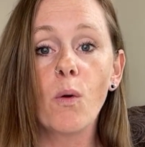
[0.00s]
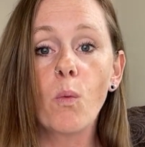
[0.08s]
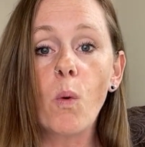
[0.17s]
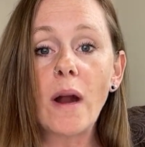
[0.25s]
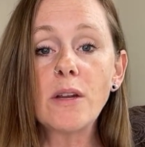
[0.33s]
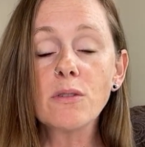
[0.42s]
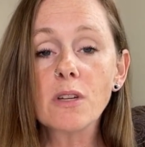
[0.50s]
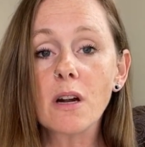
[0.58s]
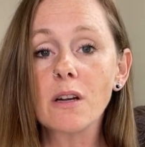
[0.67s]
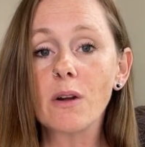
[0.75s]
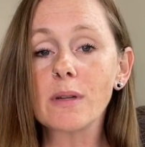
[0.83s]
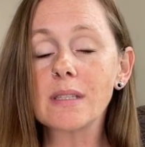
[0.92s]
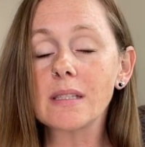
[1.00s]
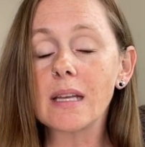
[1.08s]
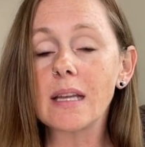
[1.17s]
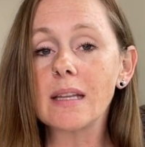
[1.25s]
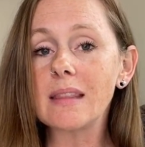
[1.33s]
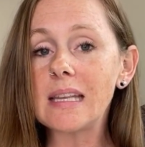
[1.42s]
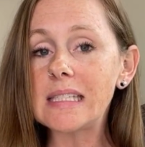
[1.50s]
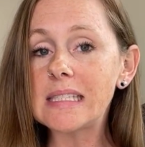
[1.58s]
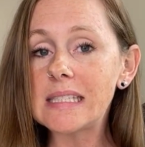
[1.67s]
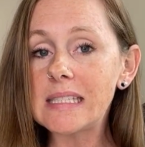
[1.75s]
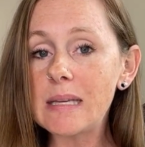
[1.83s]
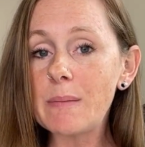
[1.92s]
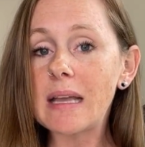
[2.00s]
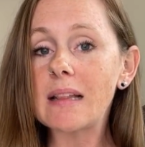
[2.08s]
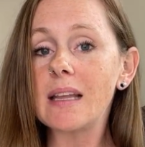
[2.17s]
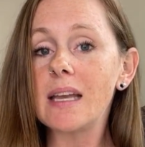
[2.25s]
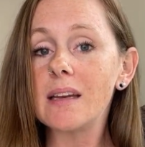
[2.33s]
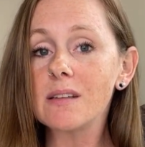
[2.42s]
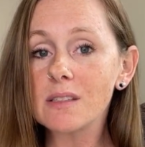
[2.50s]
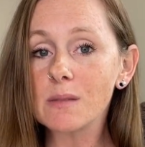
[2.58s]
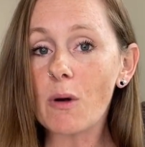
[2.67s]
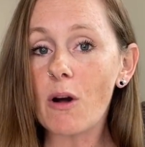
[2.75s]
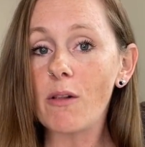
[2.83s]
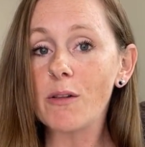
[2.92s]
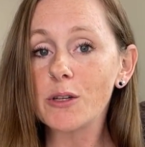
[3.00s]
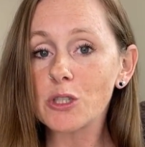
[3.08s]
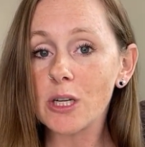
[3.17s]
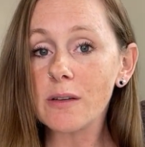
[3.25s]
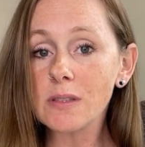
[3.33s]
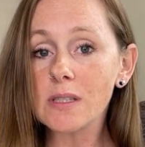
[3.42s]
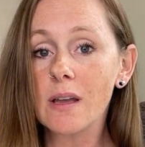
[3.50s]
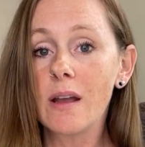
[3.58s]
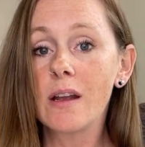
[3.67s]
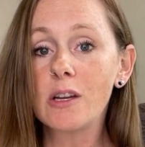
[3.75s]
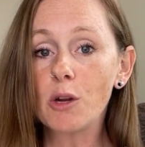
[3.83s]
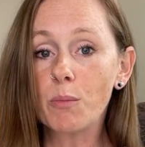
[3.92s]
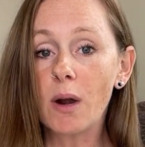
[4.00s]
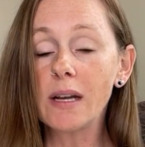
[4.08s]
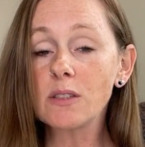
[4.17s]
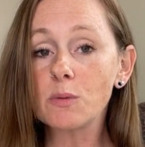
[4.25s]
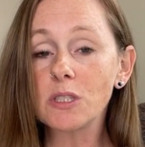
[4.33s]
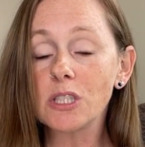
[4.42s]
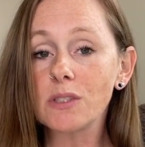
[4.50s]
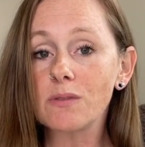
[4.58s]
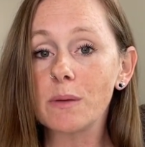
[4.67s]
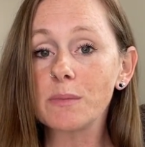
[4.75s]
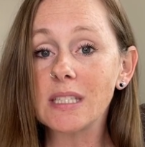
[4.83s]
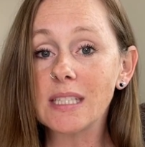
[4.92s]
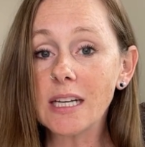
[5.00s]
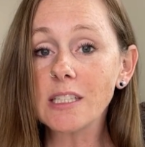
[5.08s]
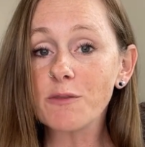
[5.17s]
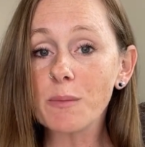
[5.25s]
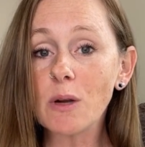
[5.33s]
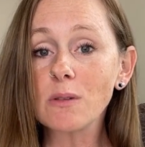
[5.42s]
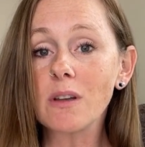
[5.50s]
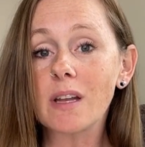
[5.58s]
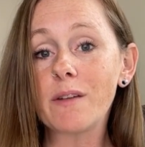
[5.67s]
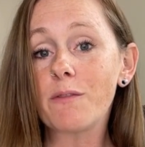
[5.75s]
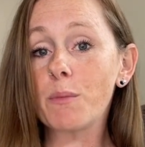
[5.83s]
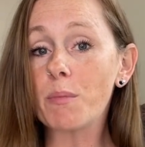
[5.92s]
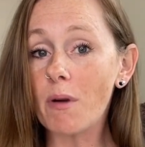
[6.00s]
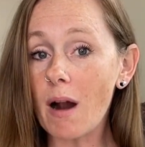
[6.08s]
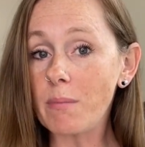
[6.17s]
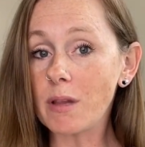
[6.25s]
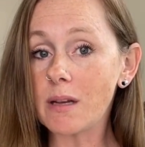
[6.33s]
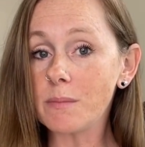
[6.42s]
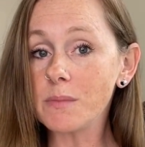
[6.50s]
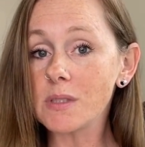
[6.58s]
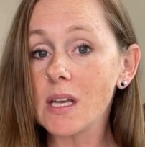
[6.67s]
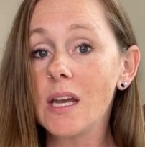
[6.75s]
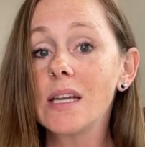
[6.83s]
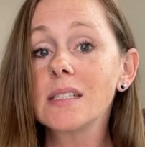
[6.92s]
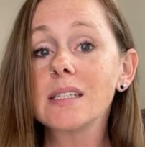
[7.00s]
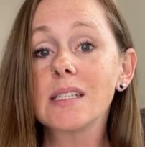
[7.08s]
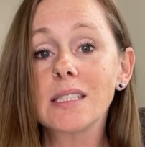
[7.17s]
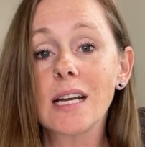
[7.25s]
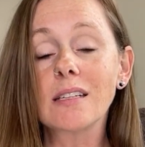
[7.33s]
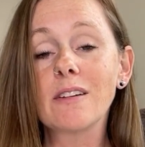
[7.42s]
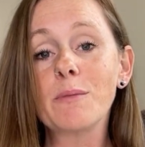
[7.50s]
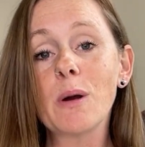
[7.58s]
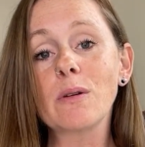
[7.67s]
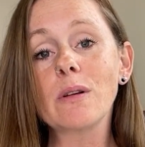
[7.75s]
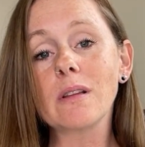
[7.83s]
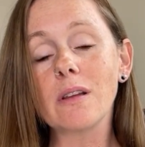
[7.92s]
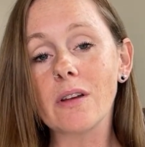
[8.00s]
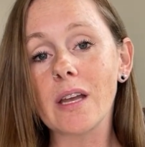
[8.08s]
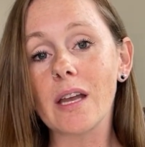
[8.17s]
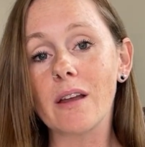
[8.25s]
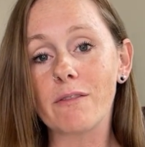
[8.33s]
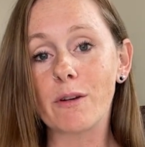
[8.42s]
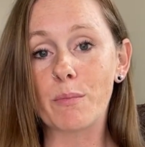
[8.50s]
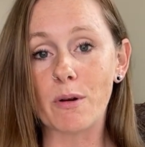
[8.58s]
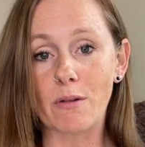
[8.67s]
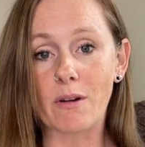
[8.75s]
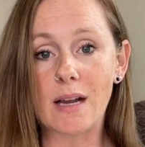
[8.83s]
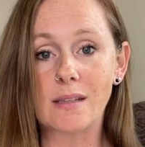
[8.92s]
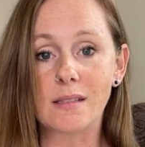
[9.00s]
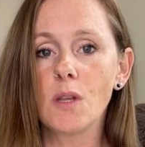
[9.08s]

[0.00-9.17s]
When you start noticing these seemingly small shifts, your brain switches from detective mode looking for problems to detective mode looking for progress.